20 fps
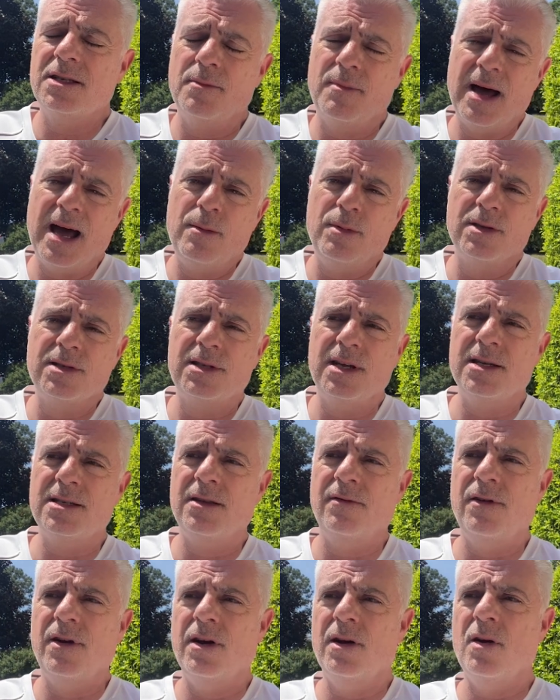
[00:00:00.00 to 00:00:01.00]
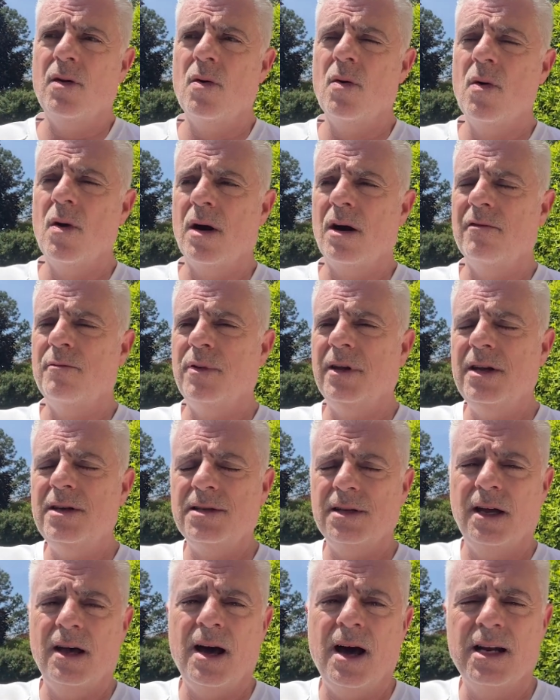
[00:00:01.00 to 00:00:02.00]
the Bible says the very core of
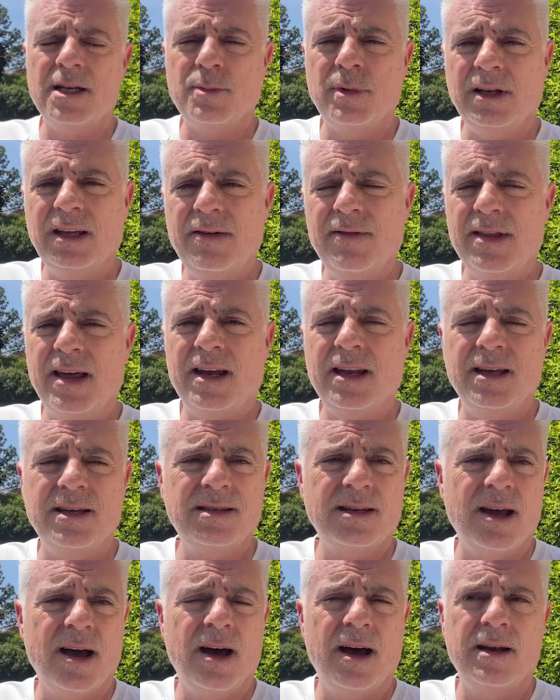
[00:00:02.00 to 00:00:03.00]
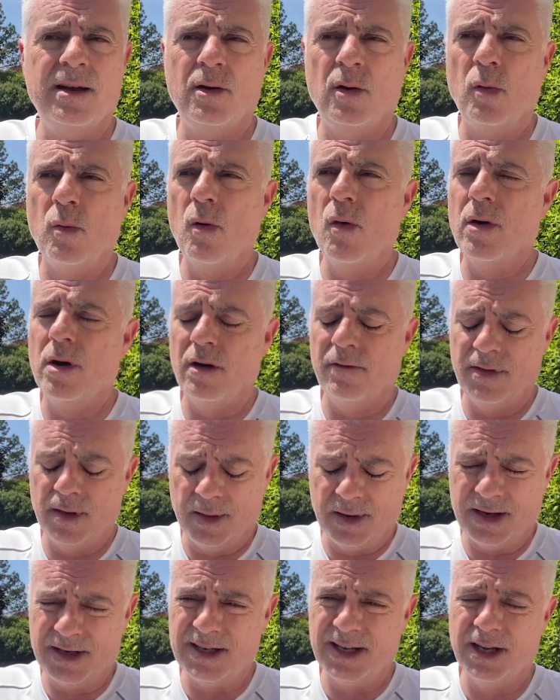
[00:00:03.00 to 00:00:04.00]
pleasing God is believing that he is God and a rewarder of
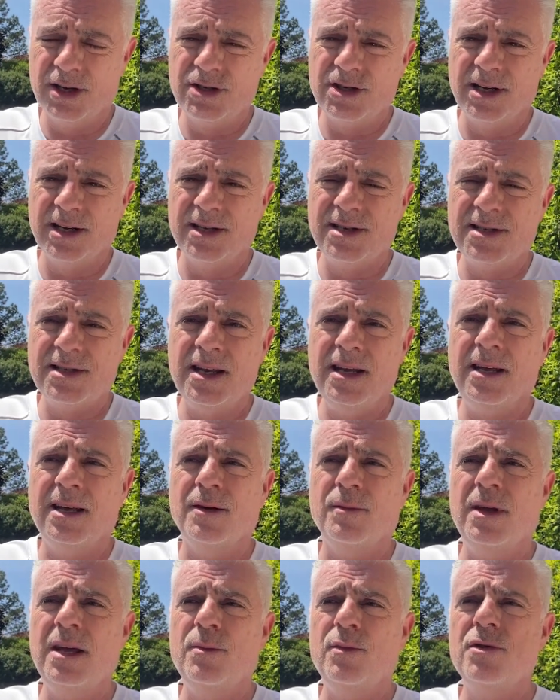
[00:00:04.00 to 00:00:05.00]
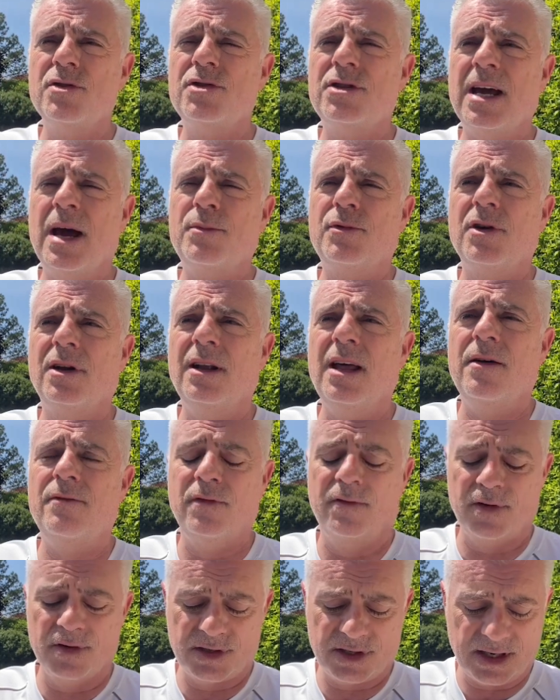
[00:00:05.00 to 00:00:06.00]
them that diligently seek him. Hebrews chapter
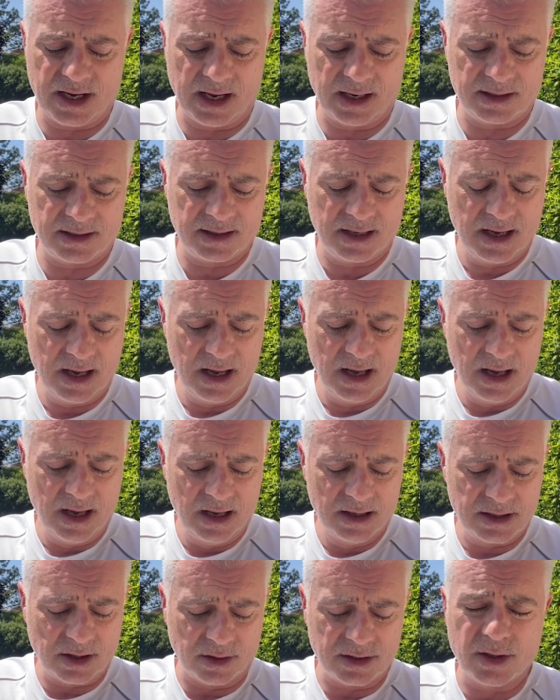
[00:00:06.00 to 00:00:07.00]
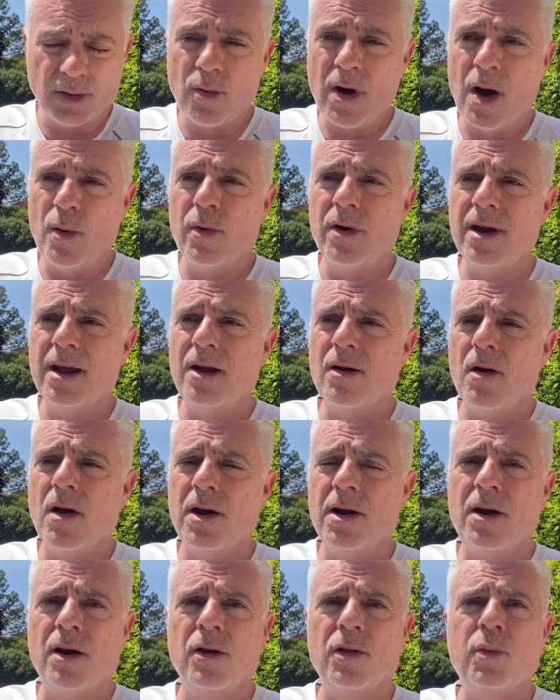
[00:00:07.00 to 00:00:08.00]
11, verse 6. So while we're here
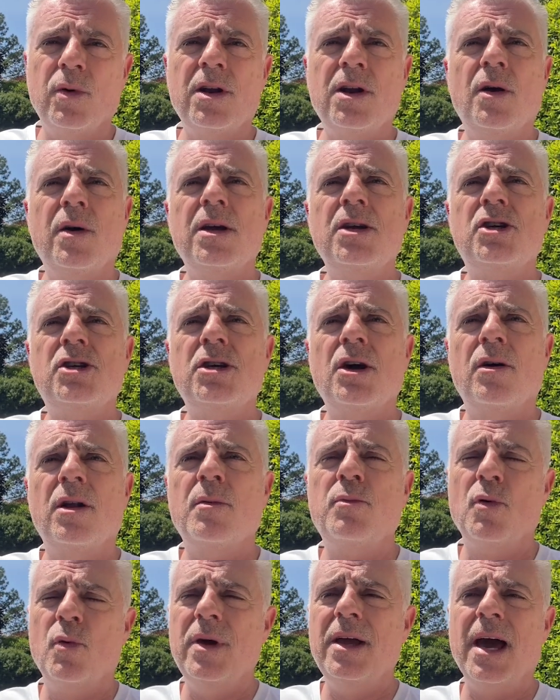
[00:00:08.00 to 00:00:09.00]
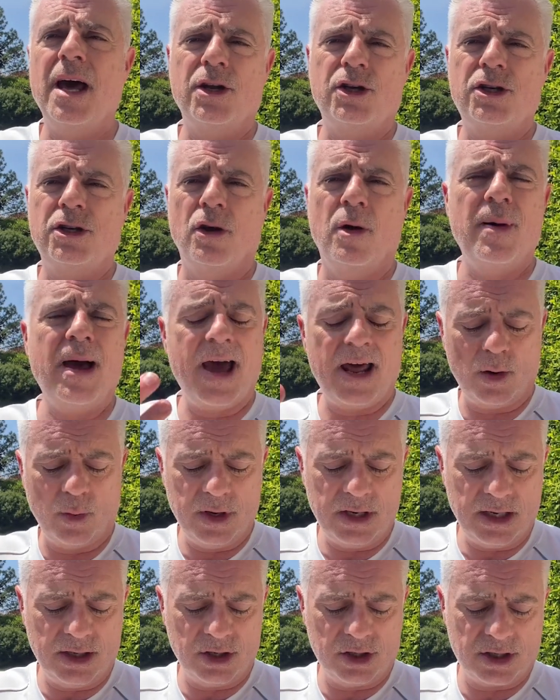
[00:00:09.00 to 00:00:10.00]
on earth, we know he showed up, but we got to show up. How do we
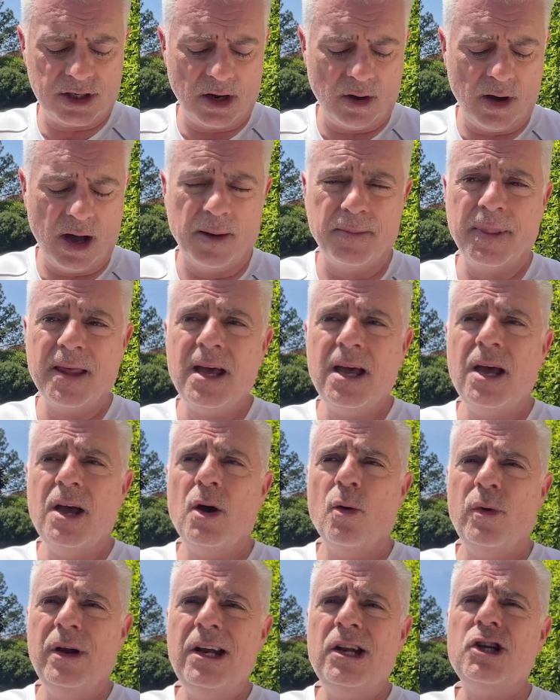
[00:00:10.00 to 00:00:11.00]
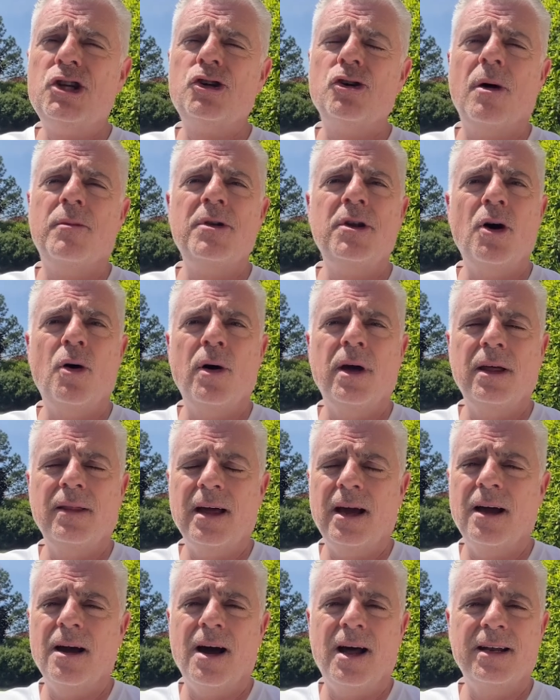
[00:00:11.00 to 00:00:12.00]
need to show up? We need to show up knowing
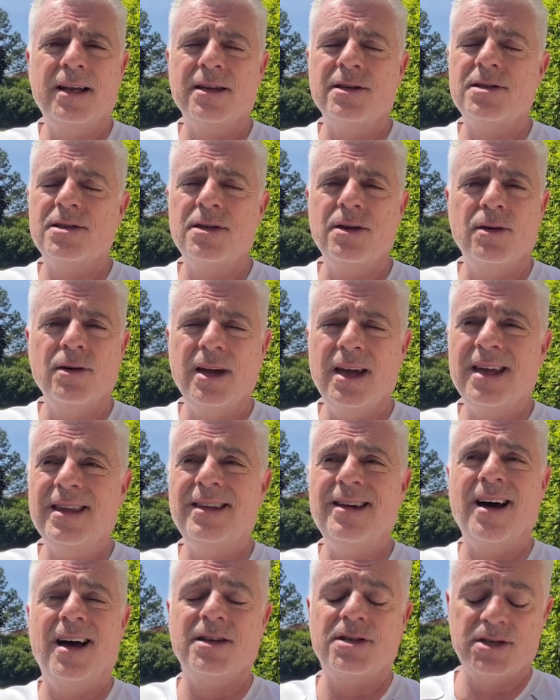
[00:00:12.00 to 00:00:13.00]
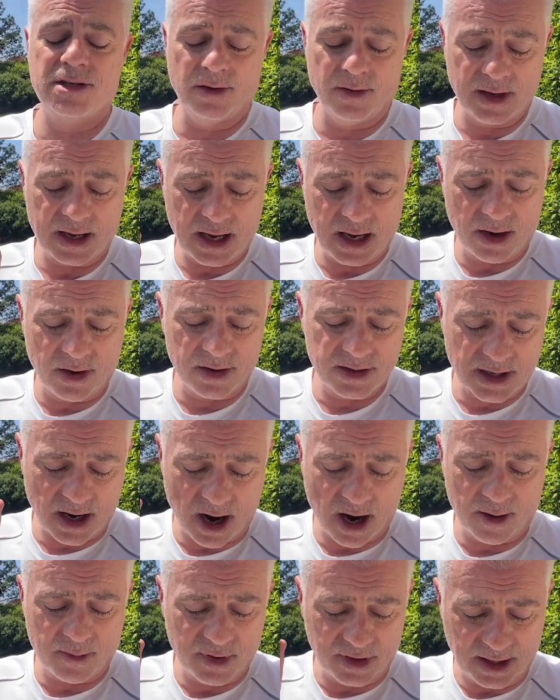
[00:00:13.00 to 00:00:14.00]
that God still hears
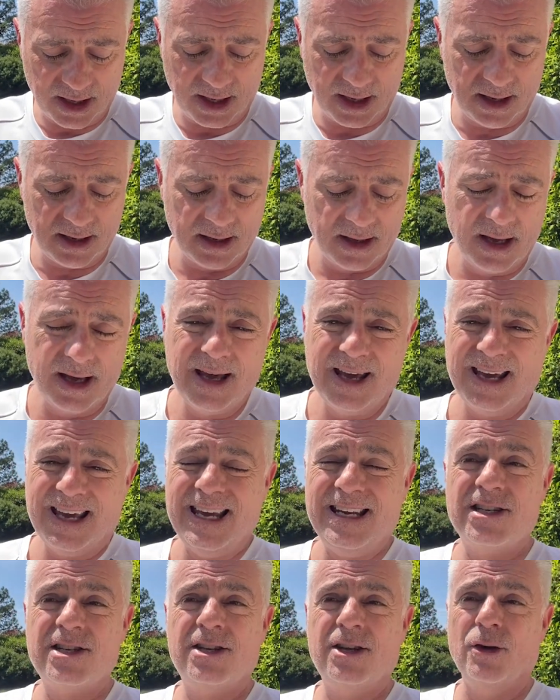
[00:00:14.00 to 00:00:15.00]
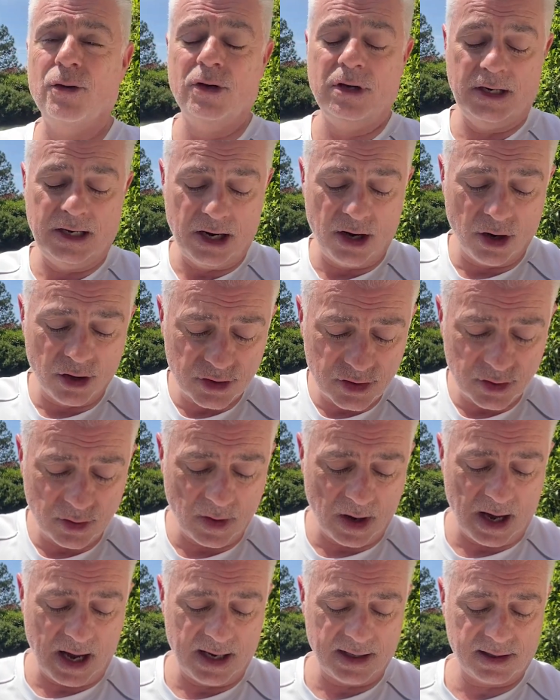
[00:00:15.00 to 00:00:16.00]
our plea. He's still near
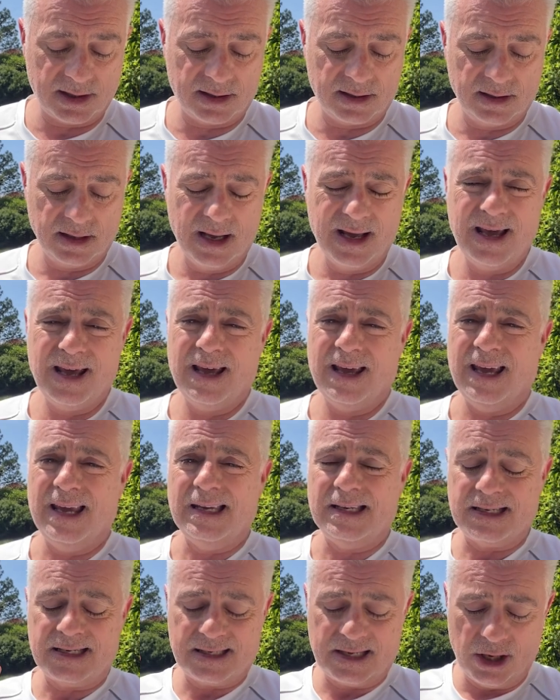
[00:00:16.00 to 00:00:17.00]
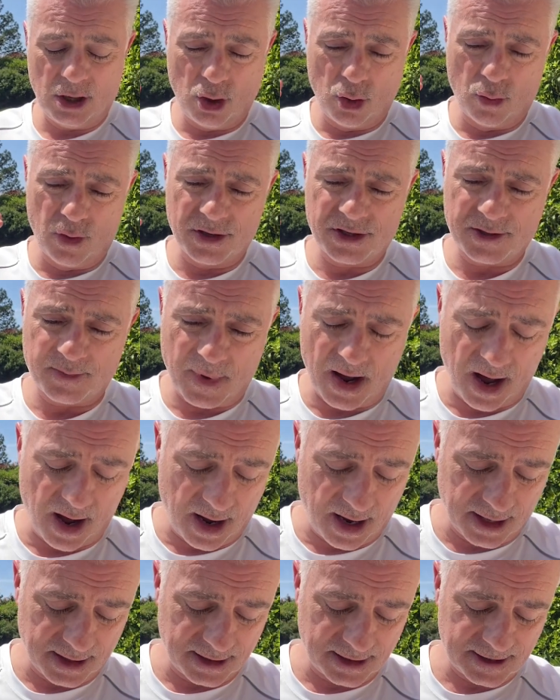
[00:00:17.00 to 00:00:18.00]
to us. He still
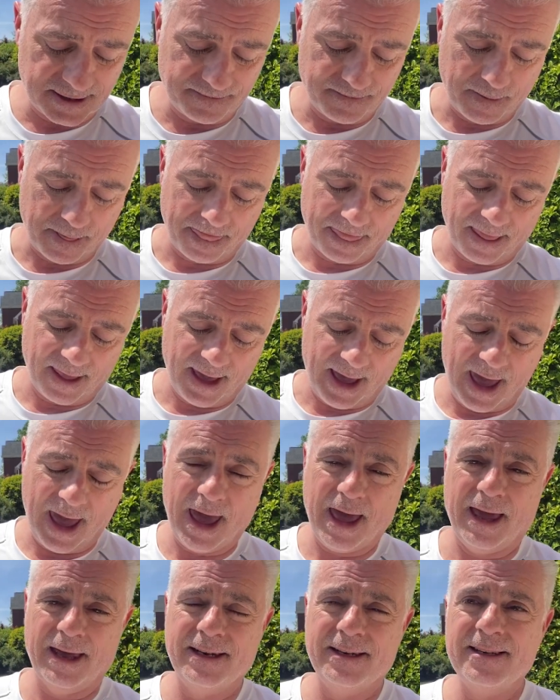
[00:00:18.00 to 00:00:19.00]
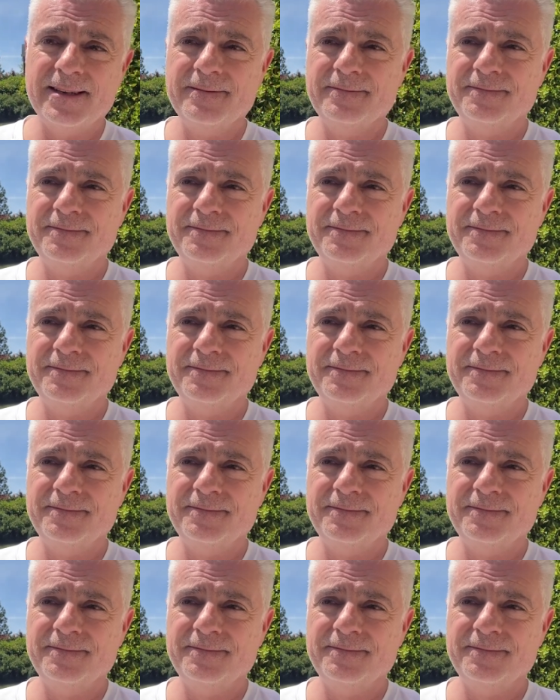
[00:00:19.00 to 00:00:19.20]
responds, and